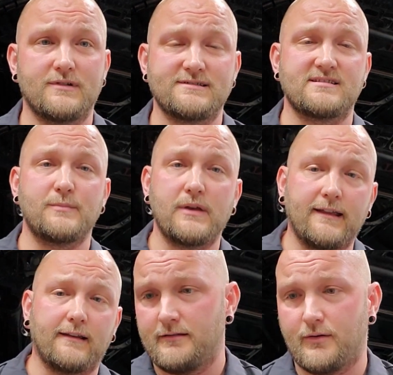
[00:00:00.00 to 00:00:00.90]
What does this
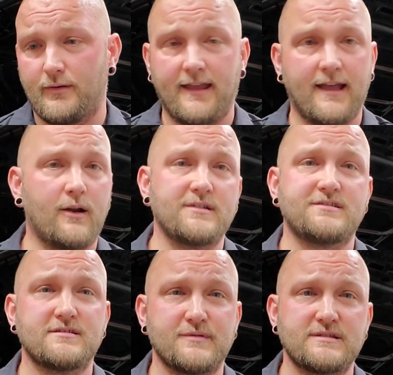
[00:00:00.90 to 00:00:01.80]
mean? You know, hey, how do I
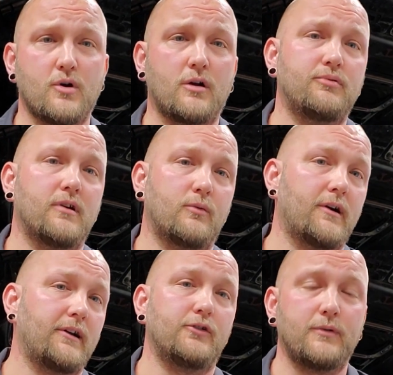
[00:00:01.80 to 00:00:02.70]
change my spark plug? What do
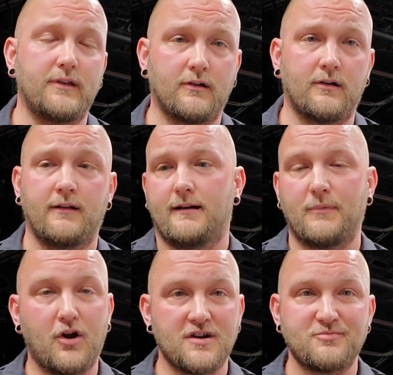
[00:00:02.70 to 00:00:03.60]
I do here? My
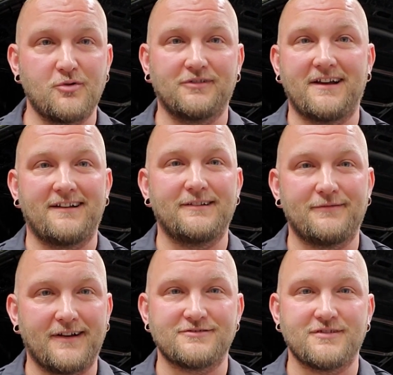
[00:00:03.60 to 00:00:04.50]
car's broken down. I need to
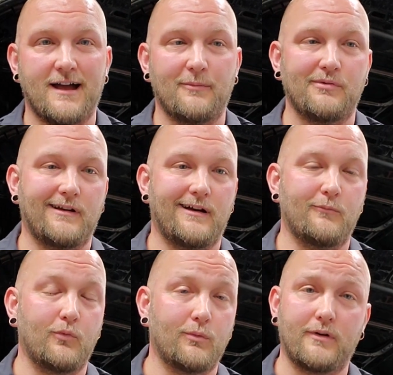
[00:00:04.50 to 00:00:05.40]
find a shop.
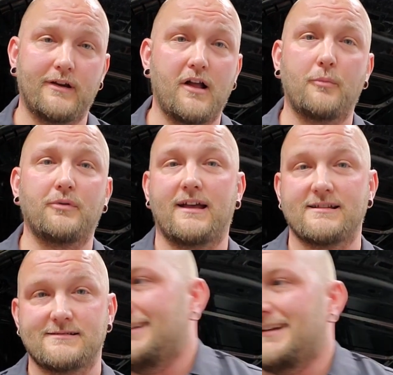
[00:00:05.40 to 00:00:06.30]
We're here to help you
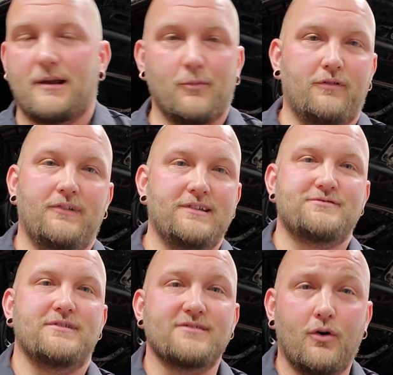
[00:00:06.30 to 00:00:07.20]
guys. Automotive
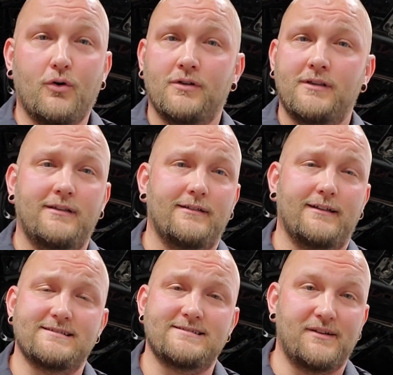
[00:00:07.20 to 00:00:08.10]
industry as a whole,
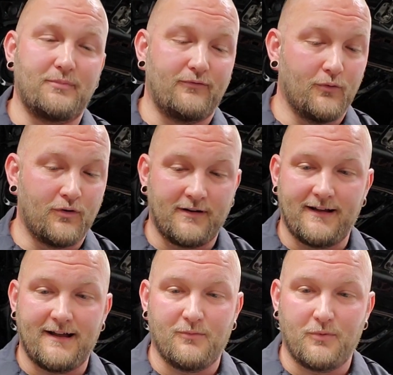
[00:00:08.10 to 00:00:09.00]
like I said it before,
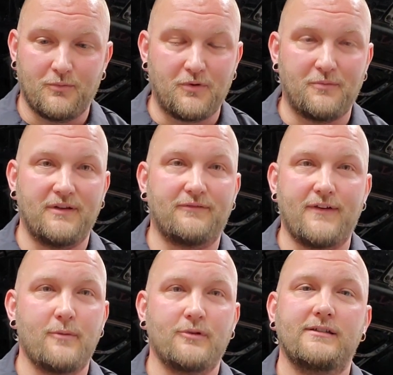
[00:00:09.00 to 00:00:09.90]
we're a big
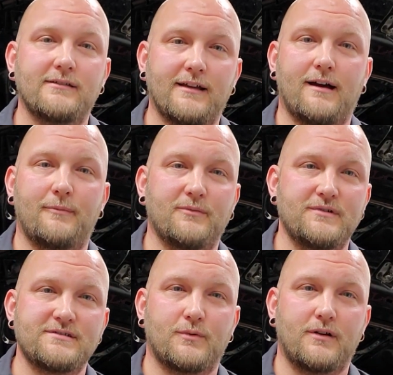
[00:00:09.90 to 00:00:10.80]
family, and
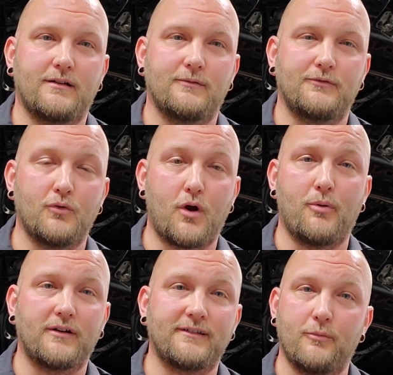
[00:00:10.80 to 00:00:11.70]
we just want to do our
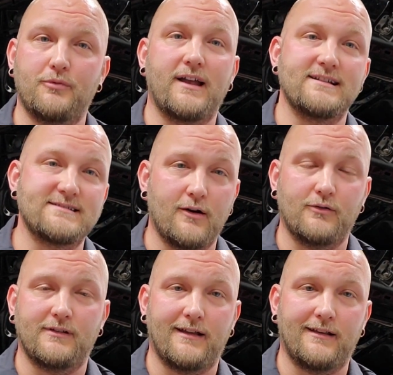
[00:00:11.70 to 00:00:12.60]
part to help you guys
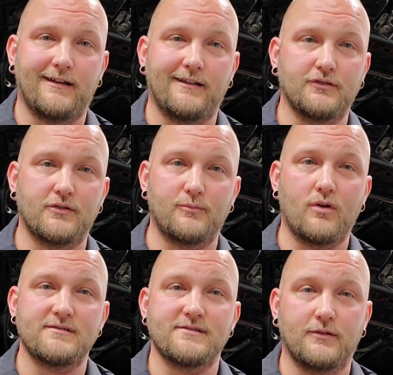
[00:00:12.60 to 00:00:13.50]
out and to learn
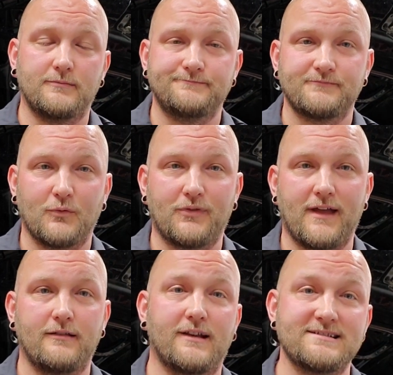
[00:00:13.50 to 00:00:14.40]
more. So with
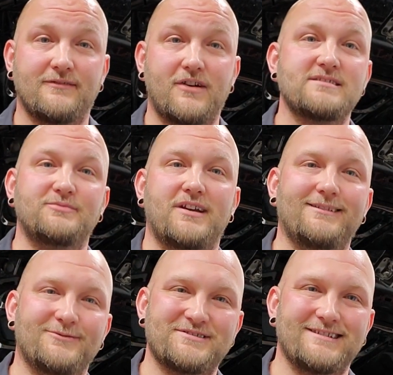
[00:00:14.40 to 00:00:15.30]
that, you guys have an awesome
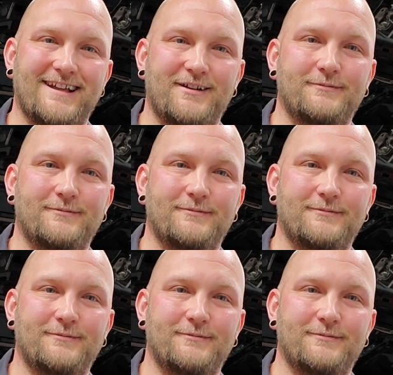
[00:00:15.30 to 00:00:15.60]
day. We'll see you later.